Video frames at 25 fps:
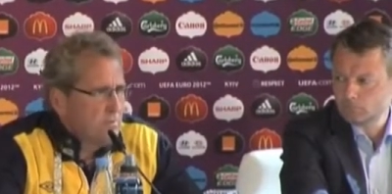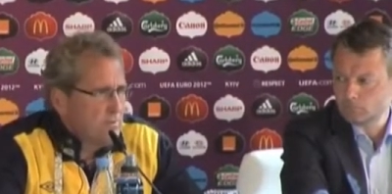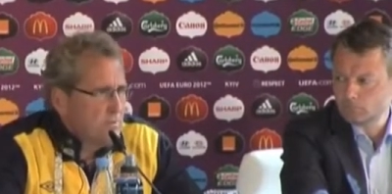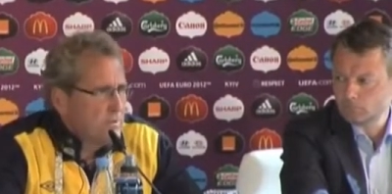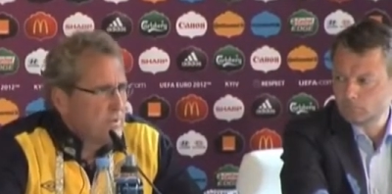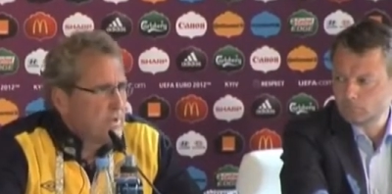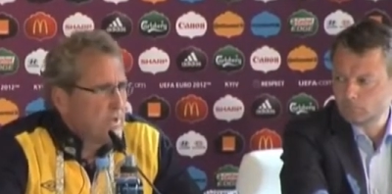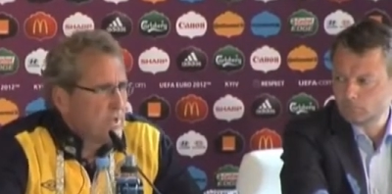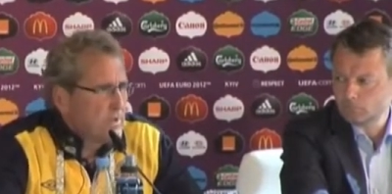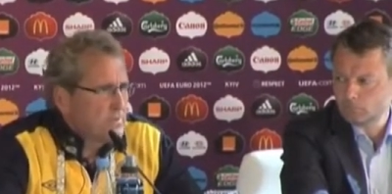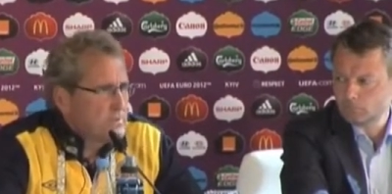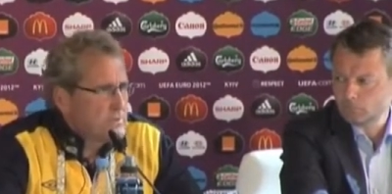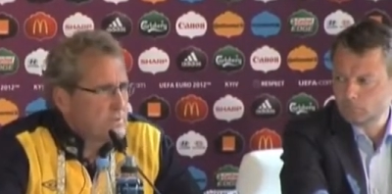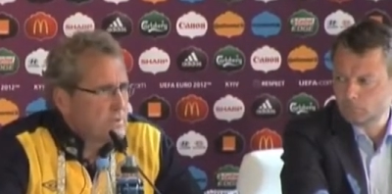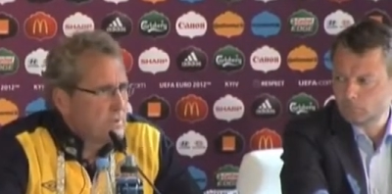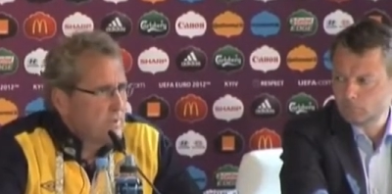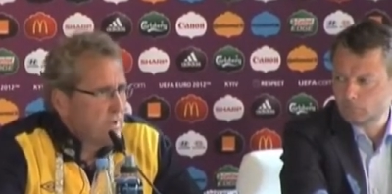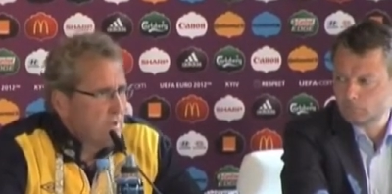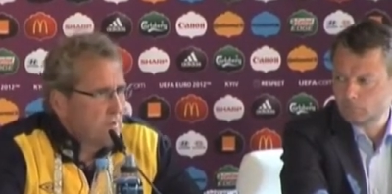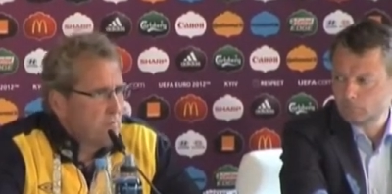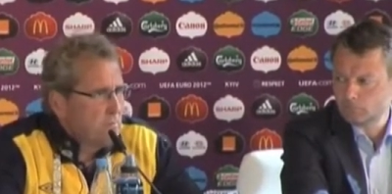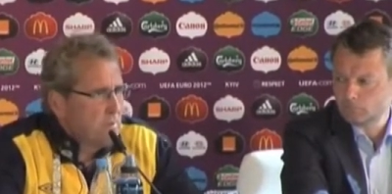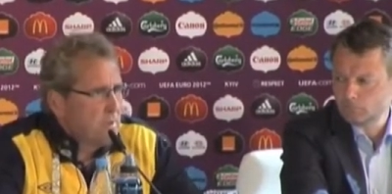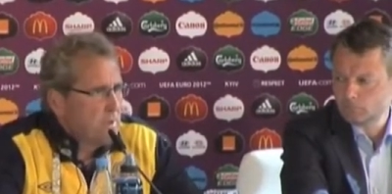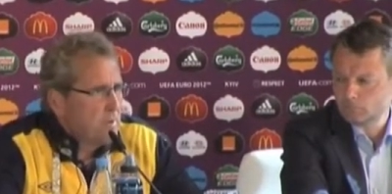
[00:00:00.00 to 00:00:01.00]
Speaker 1: the games
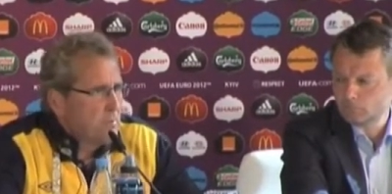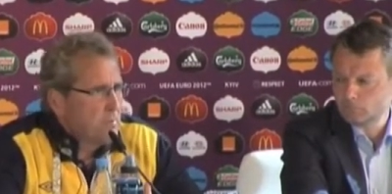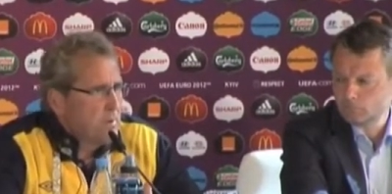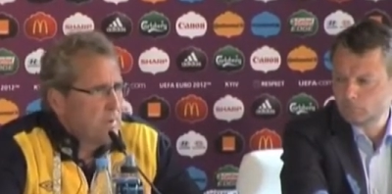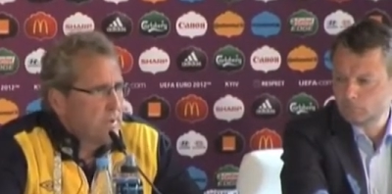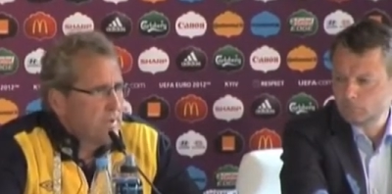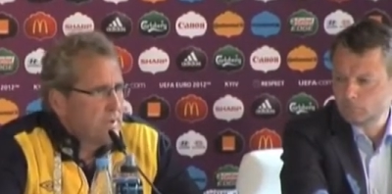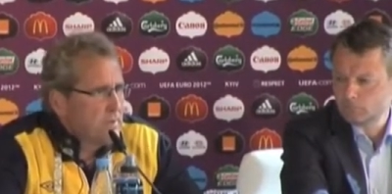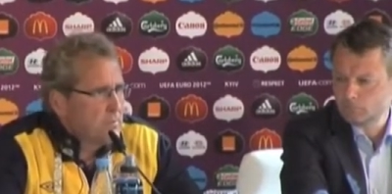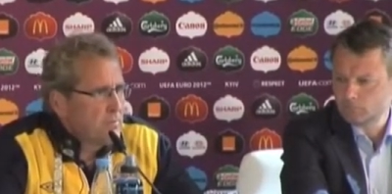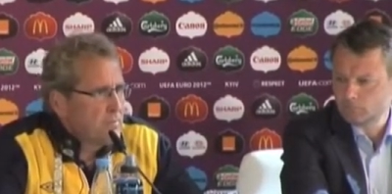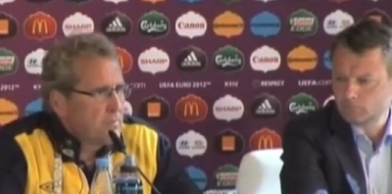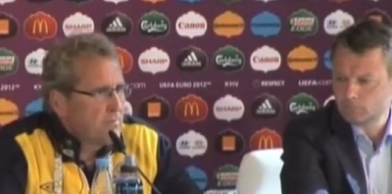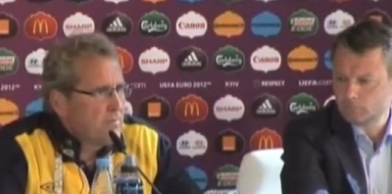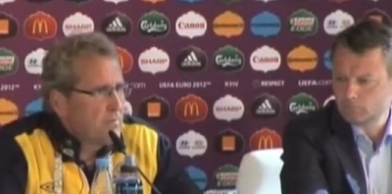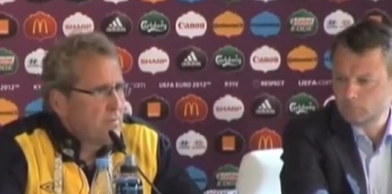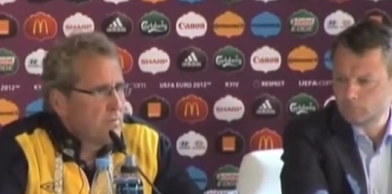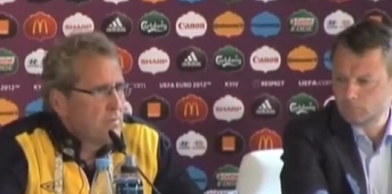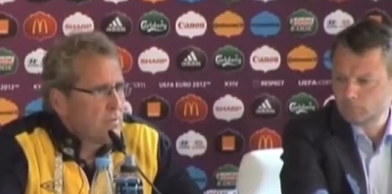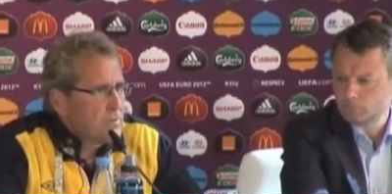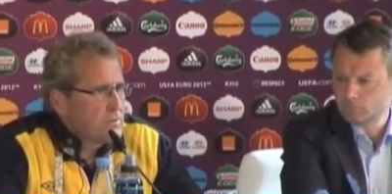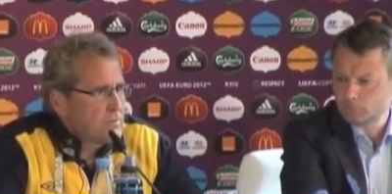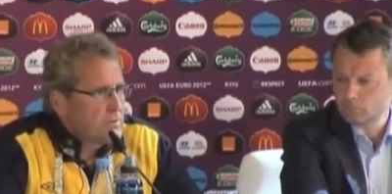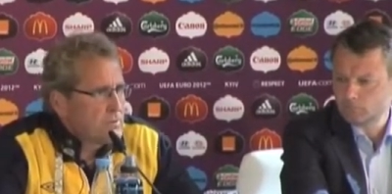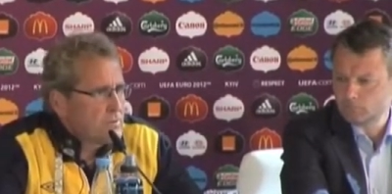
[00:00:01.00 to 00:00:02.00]
they have been playing
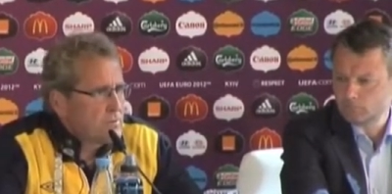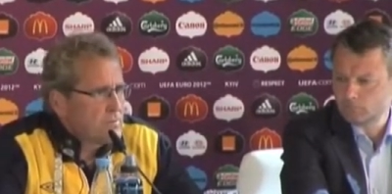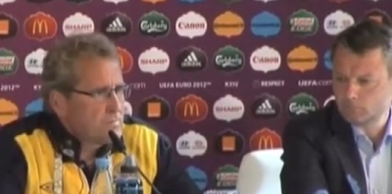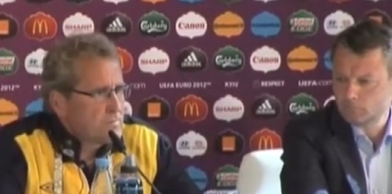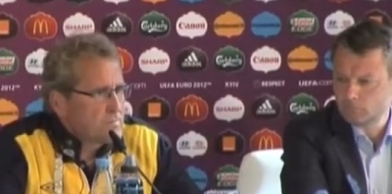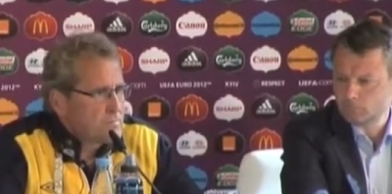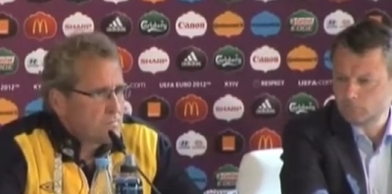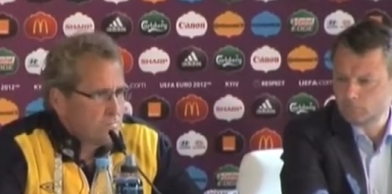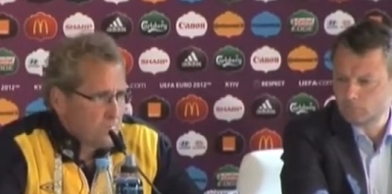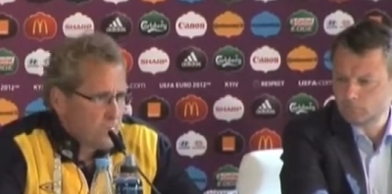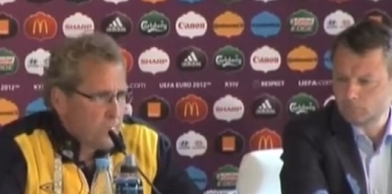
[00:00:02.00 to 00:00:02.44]
before, so